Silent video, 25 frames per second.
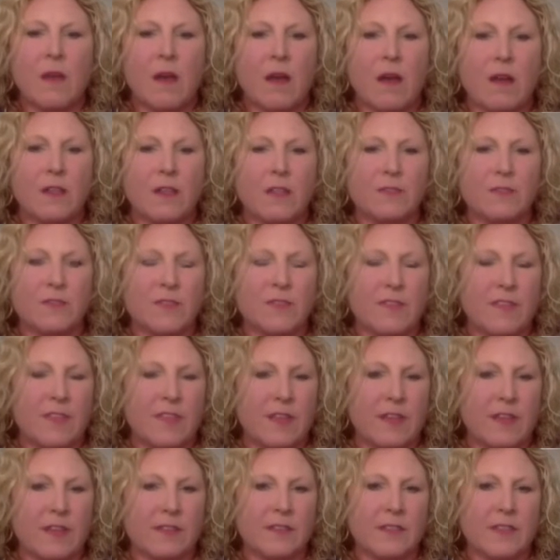all different
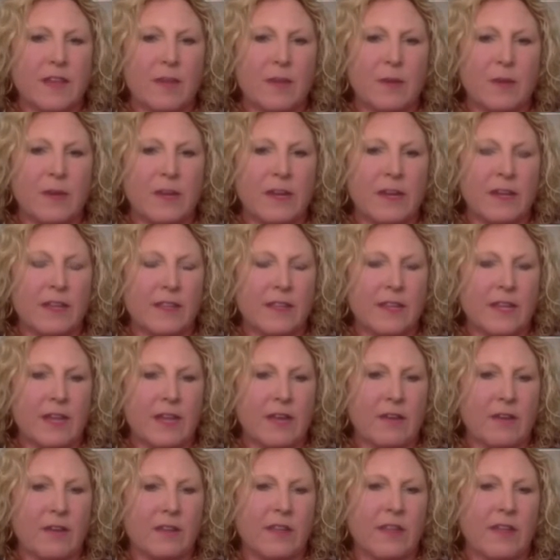things operating at the
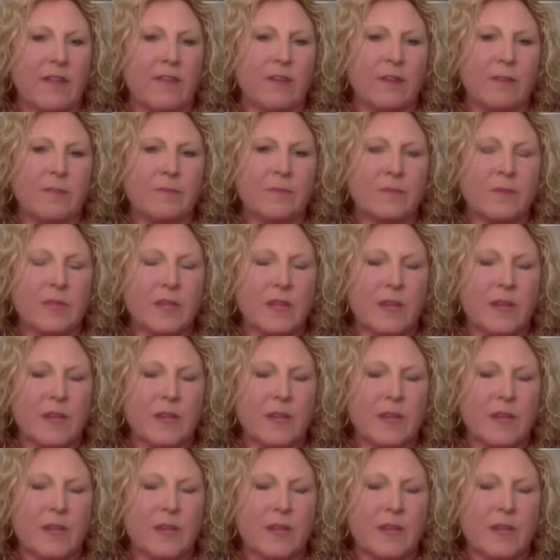county level.